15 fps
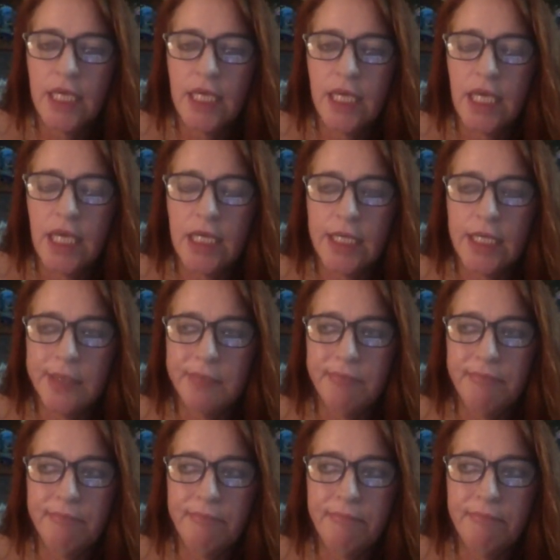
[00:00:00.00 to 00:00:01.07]

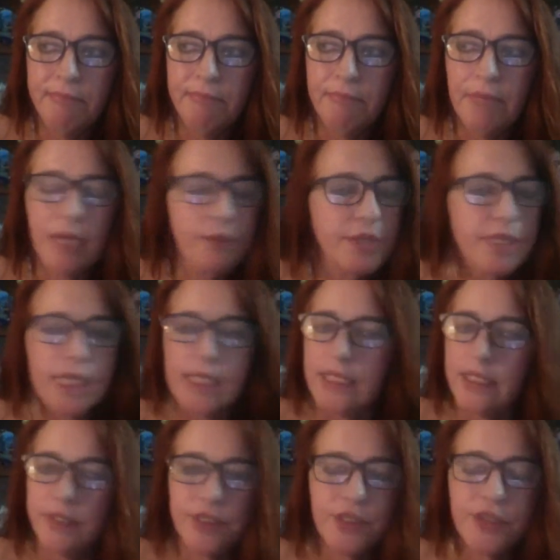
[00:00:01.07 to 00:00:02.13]
I was not
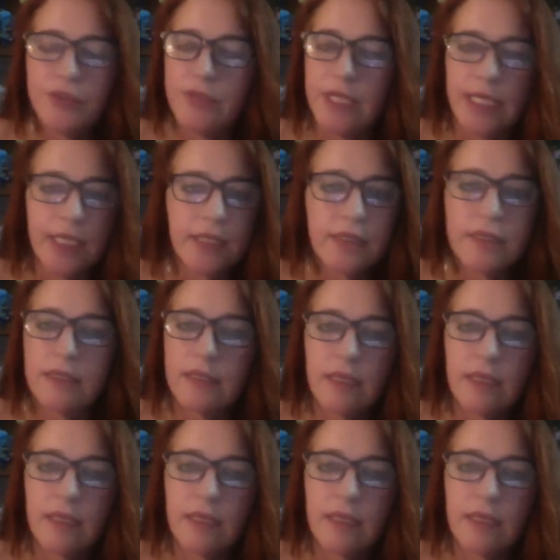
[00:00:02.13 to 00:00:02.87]
there to do that.